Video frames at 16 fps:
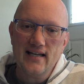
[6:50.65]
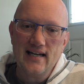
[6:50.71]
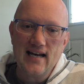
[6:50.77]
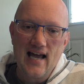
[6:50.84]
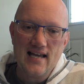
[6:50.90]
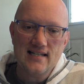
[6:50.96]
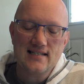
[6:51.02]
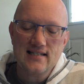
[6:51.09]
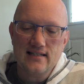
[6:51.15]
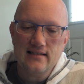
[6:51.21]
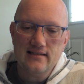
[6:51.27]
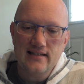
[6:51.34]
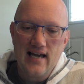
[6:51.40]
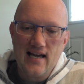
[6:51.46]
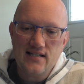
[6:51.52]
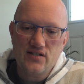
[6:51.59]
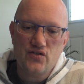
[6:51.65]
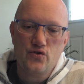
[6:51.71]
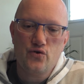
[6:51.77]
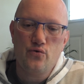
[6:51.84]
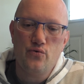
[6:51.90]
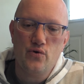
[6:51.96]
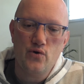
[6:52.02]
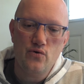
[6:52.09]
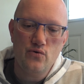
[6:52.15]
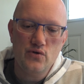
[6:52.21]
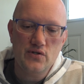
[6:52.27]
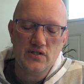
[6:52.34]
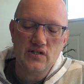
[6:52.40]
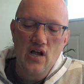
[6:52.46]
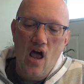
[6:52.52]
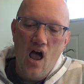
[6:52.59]
and I's last
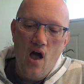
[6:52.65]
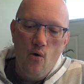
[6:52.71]
cruise,